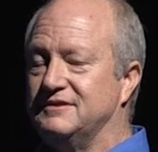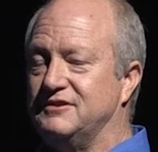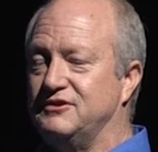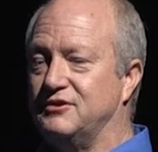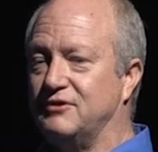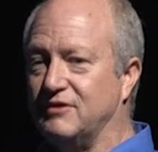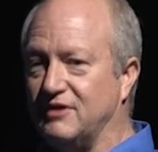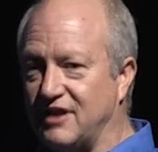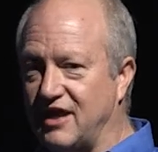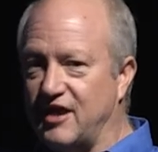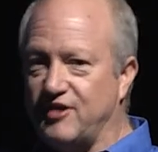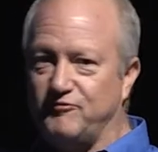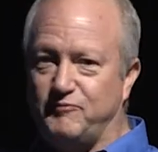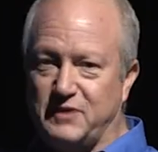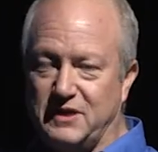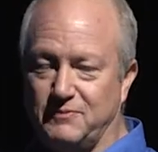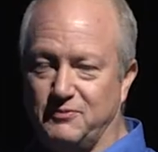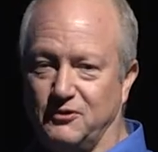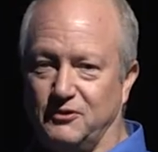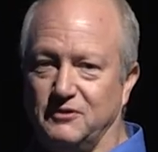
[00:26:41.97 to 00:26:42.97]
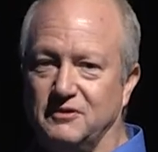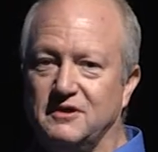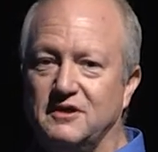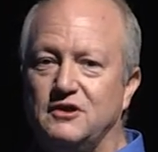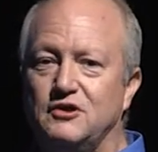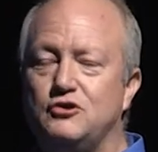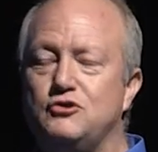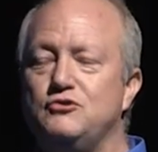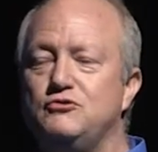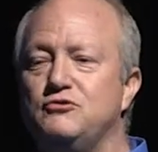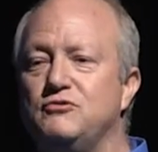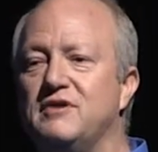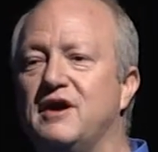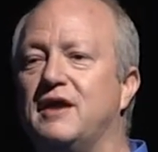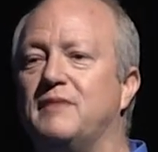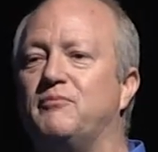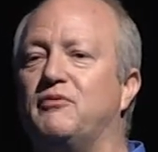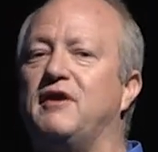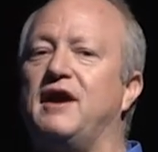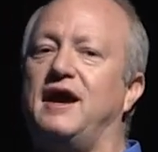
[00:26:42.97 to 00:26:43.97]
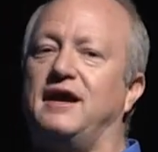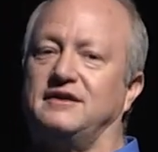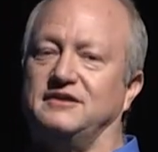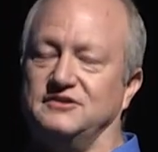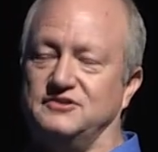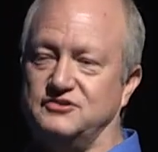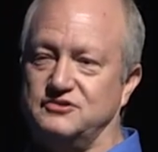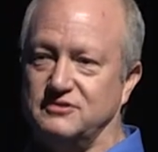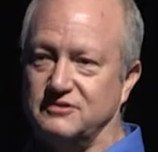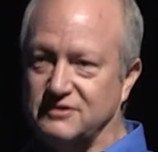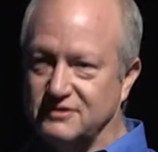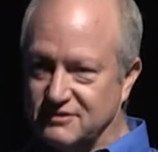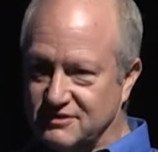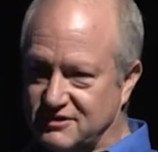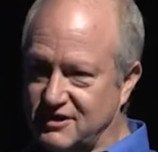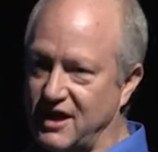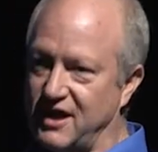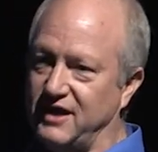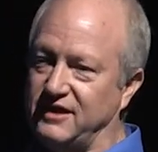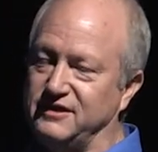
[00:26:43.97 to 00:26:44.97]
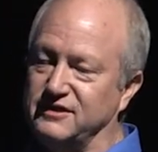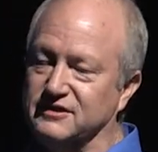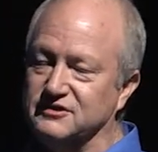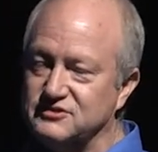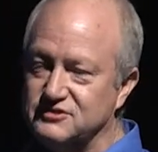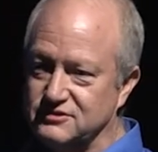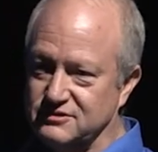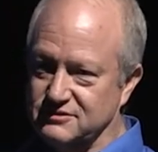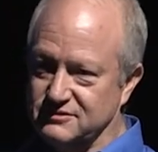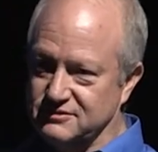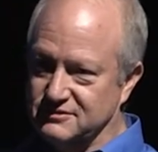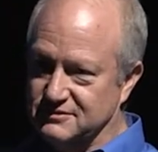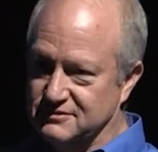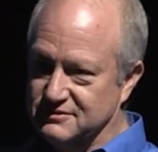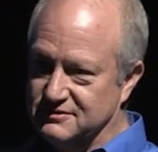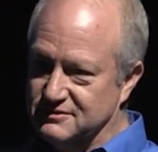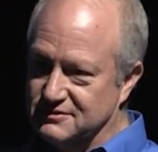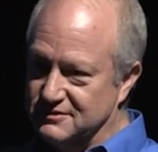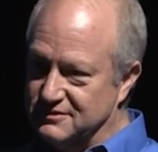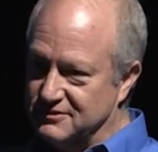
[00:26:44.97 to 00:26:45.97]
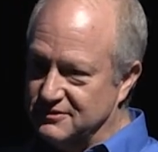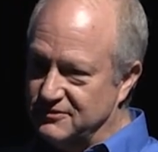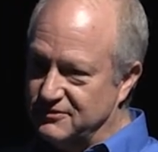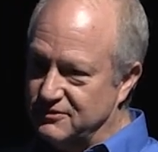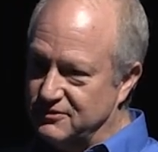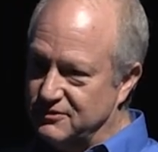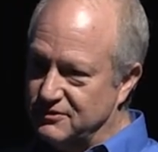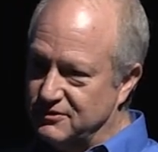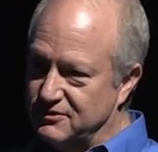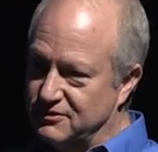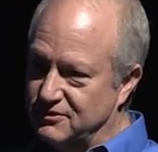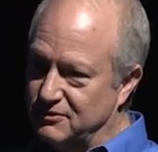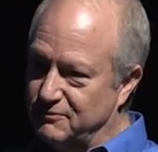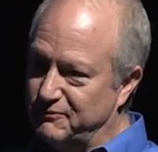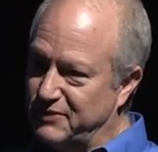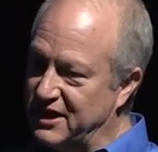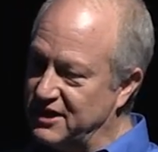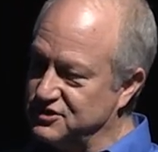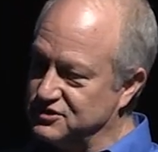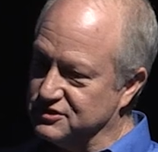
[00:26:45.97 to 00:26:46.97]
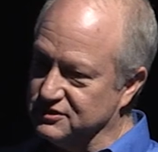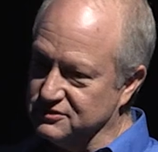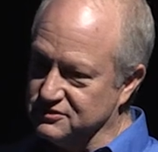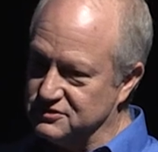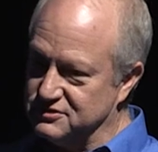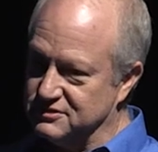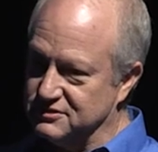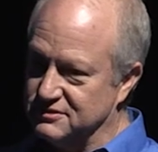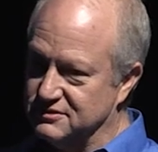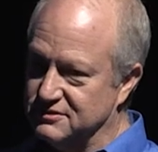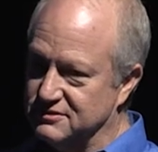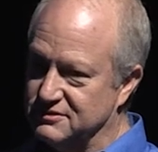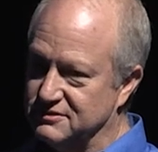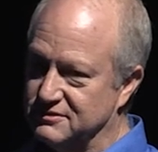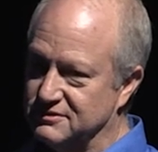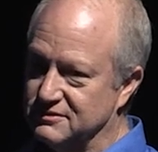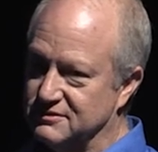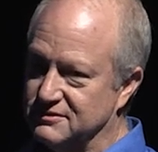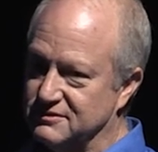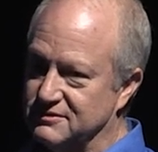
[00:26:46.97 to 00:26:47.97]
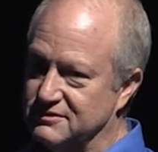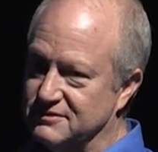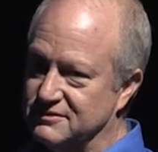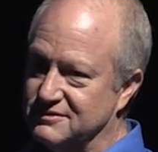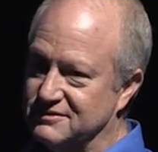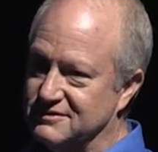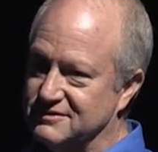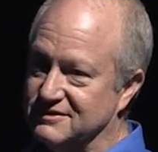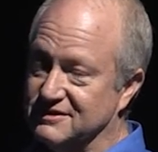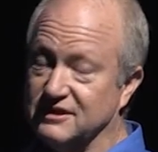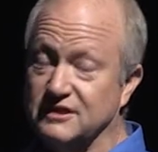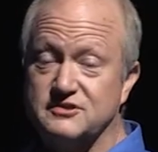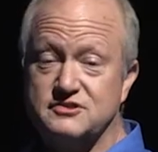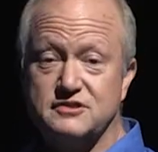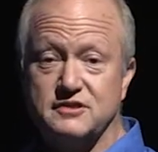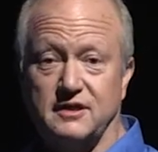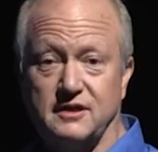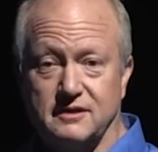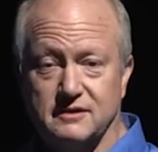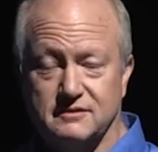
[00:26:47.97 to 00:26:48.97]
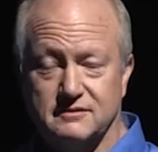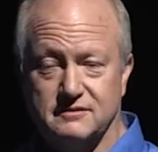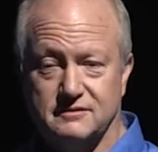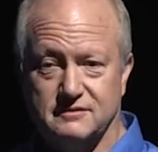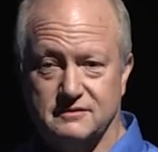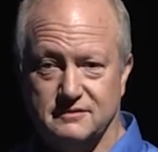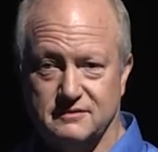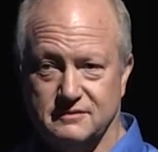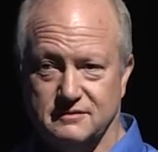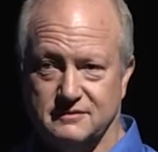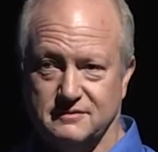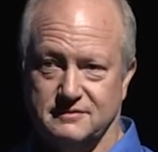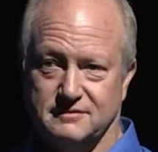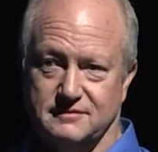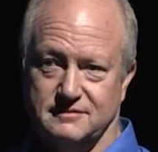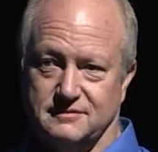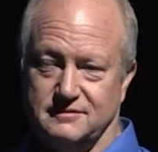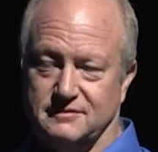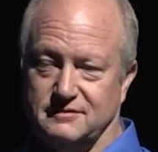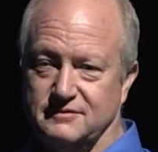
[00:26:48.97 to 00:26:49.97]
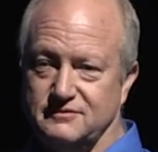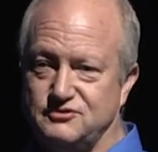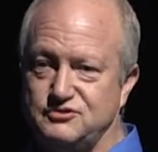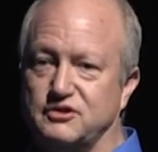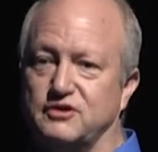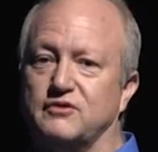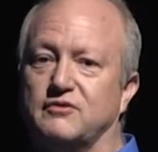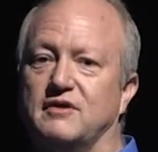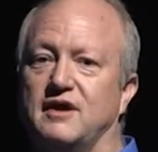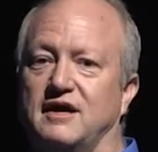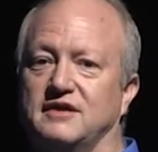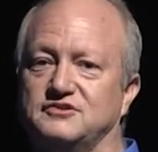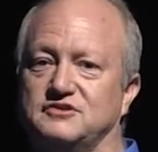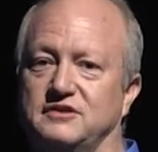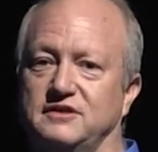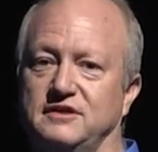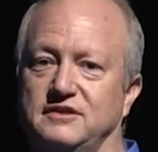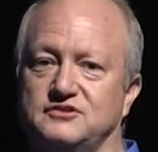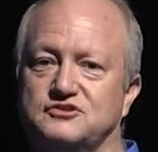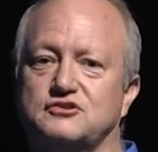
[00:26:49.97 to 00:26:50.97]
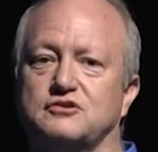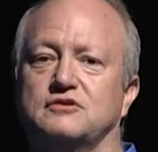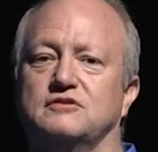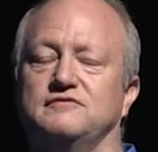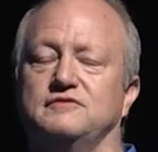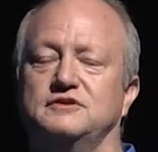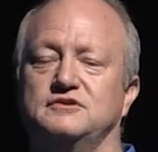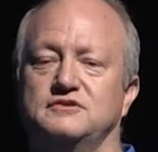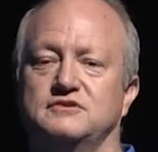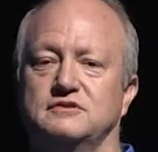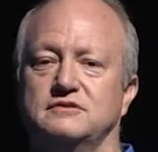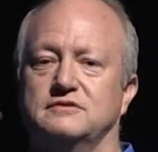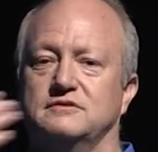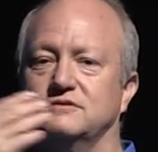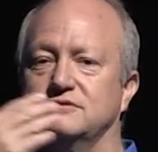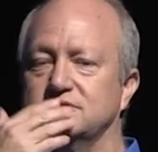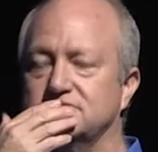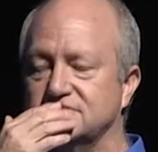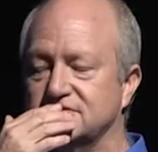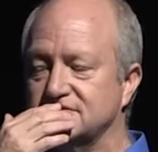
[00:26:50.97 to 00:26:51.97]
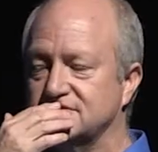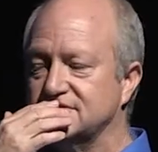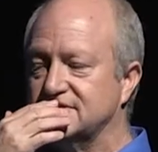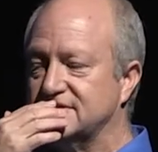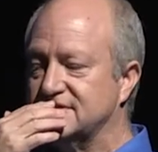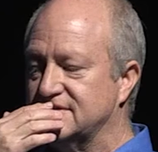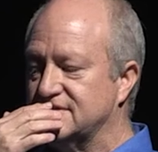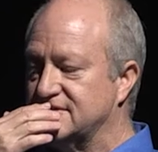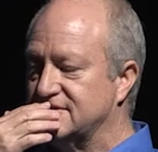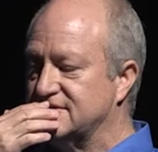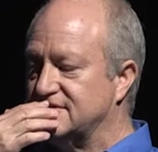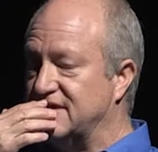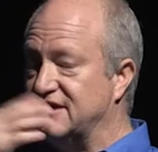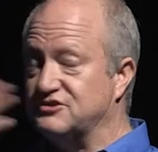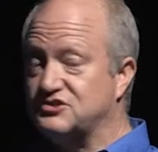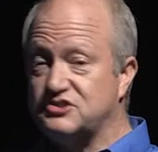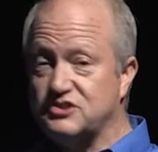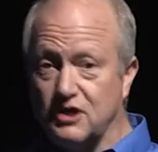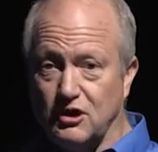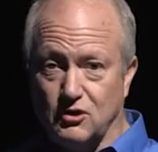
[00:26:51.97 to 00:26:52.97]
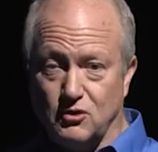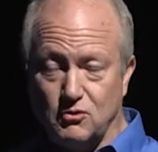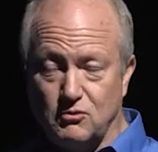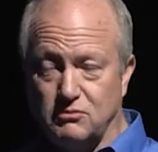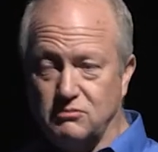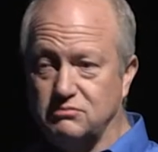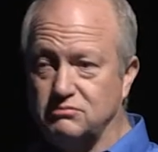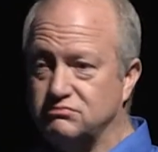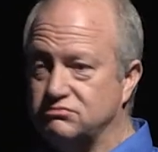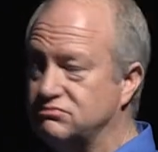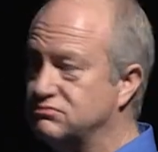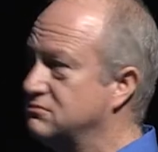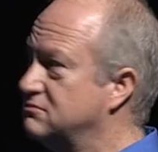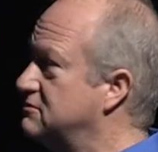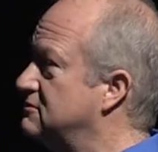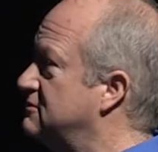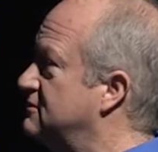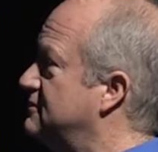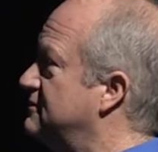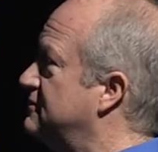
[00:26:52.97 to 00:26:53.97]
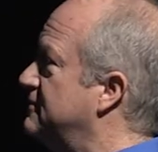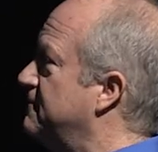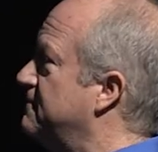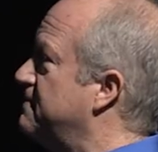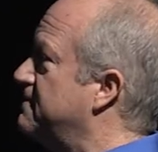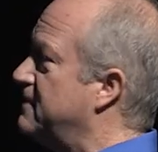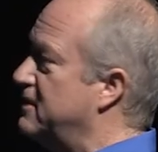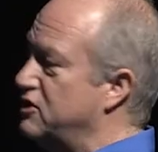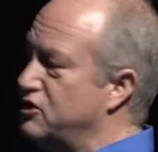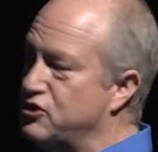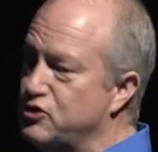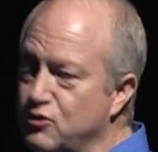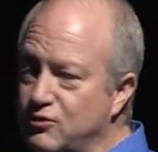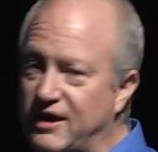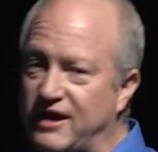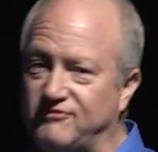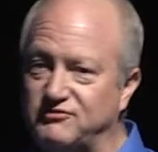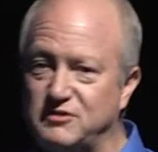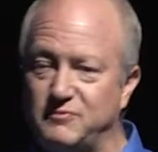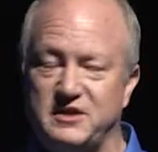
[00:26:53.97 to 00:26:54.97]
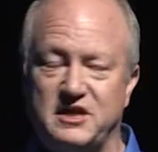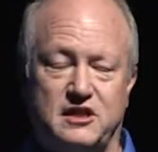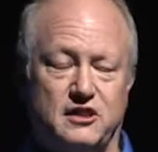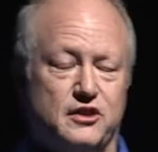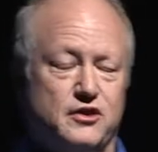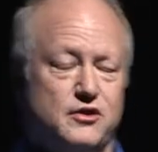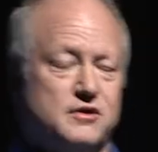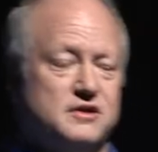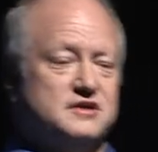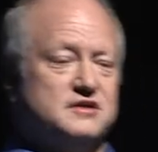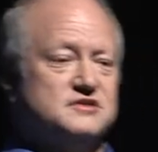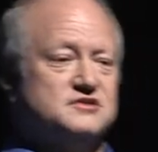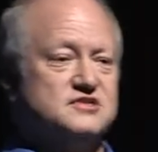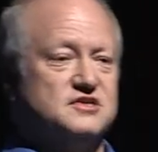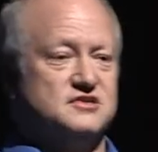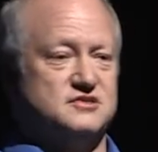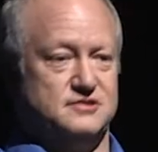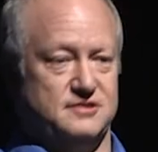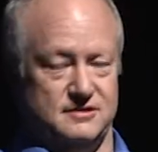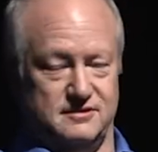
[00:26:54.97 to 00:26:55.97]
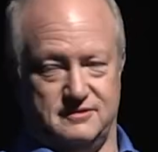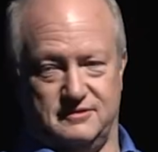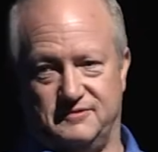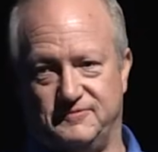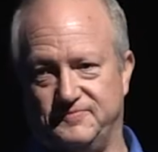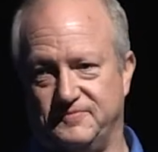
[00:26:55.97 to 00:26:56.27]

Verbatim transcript: There are a lot of people who do not practice kindness, patience, listening, generosity, service. And so, you have to be clear and consistent.